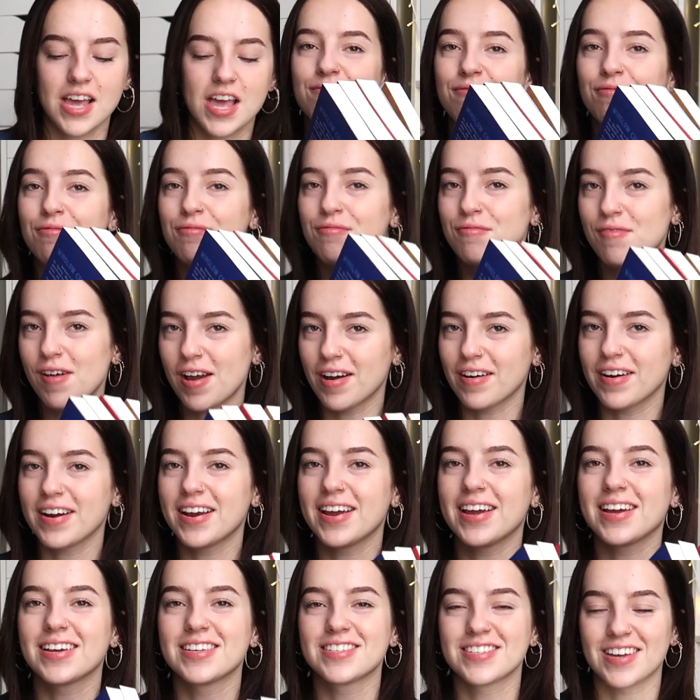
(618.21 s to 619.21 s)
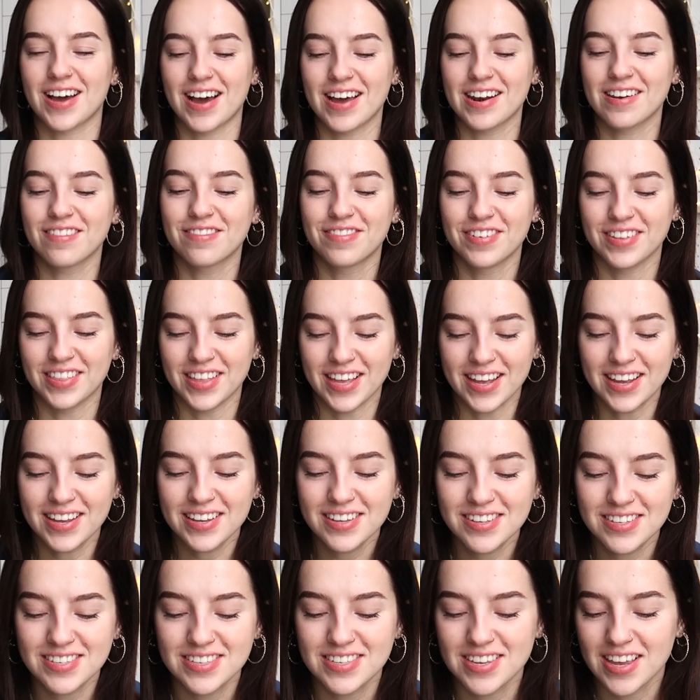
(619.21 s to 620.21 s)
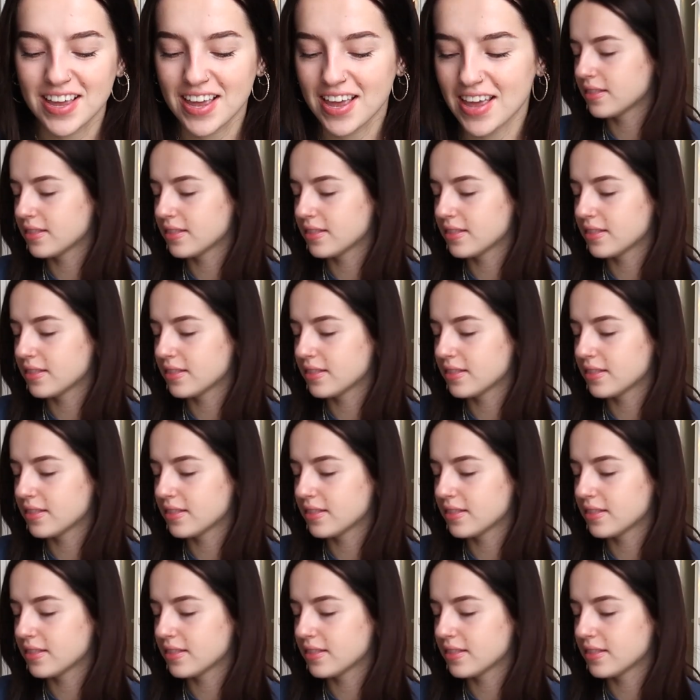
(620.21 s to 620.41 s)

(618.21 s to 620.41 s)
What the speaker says: Very excited for these.